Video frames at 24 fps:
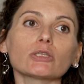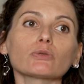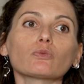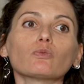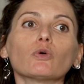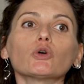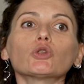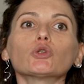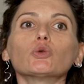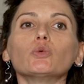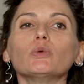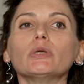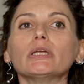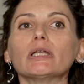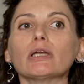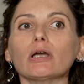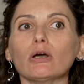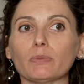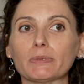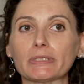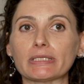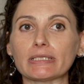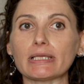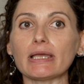What we
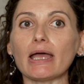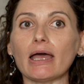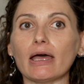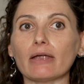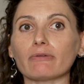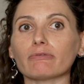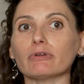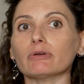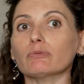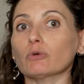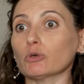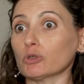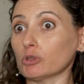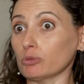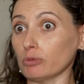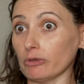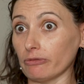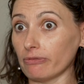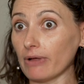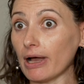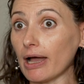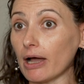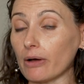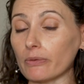observe, what we
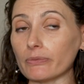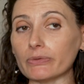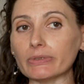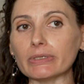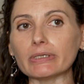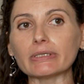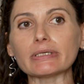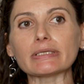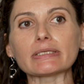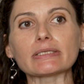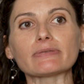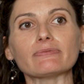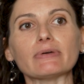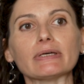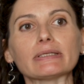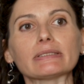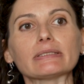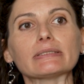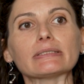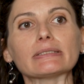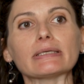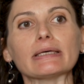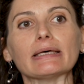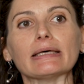found, is
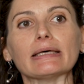that